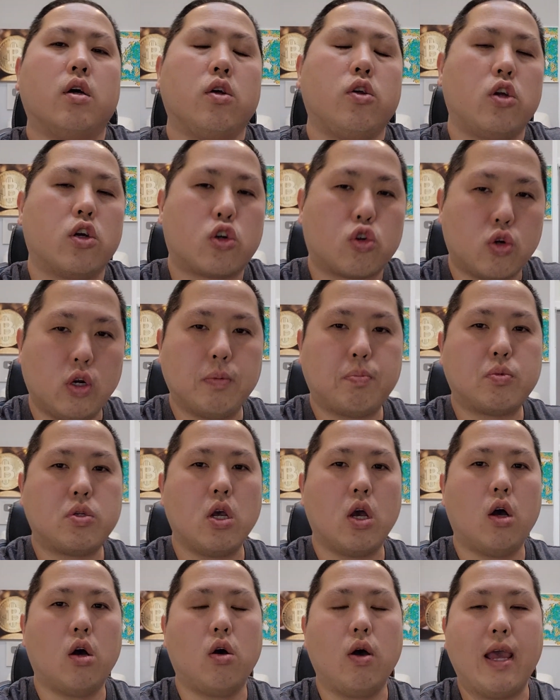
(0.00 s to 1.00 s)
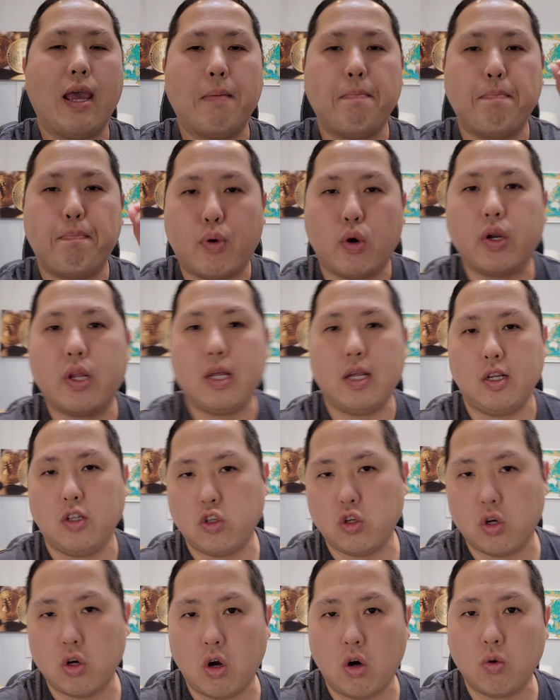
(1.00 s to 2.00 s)
your crypto and put it into
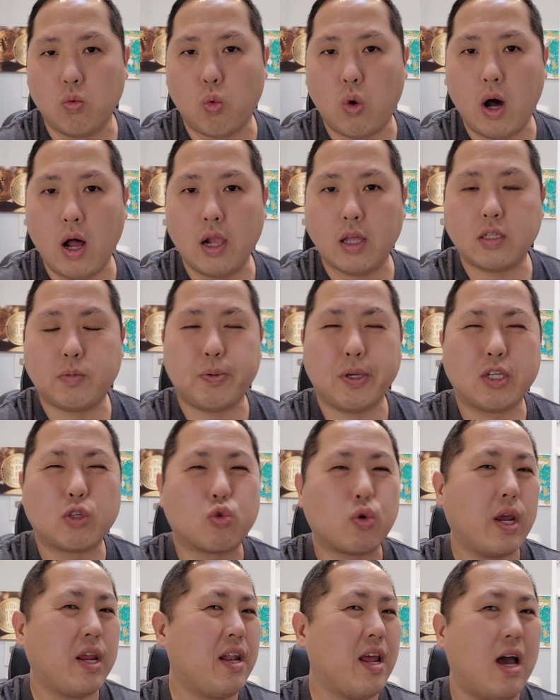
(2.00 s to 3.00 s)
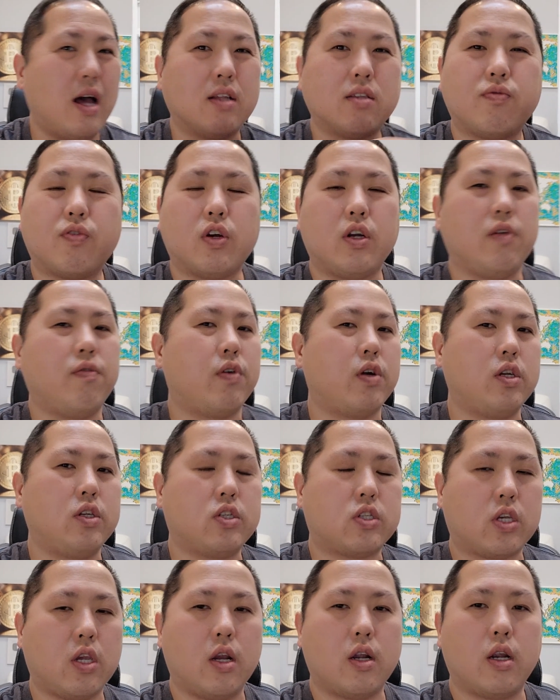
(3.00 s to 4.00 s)
your own wallets because right now it's very, very
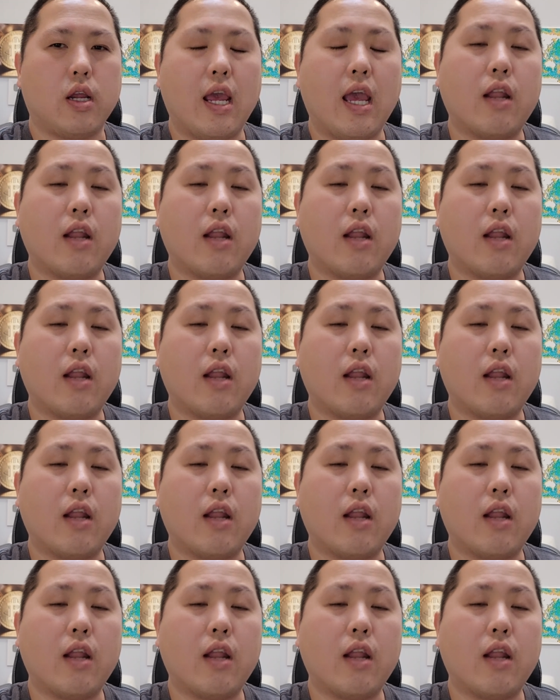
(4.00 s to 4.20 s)
scary.